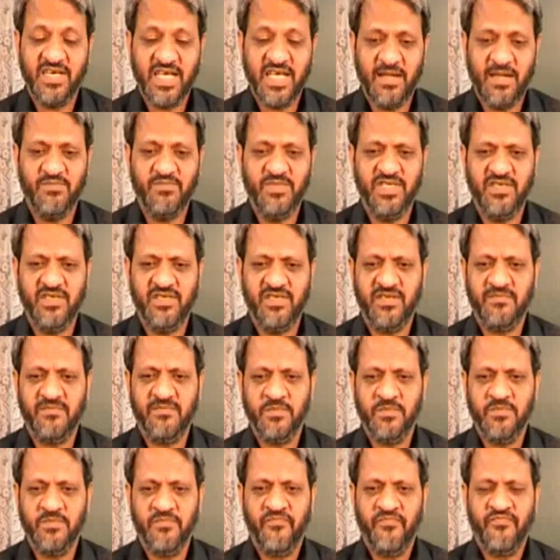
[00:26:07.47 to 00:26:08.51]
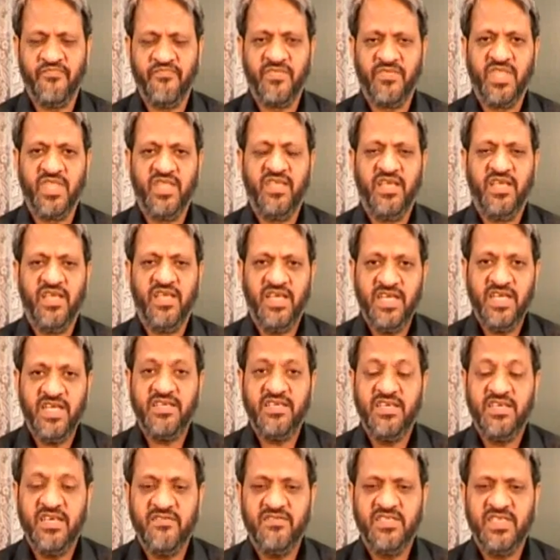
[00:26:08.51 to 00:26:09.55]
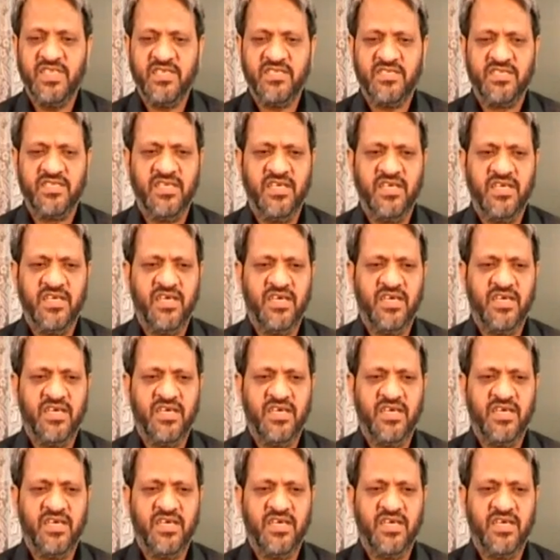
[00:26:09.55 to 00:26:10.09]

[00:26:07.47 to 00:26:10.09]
captured. It gives us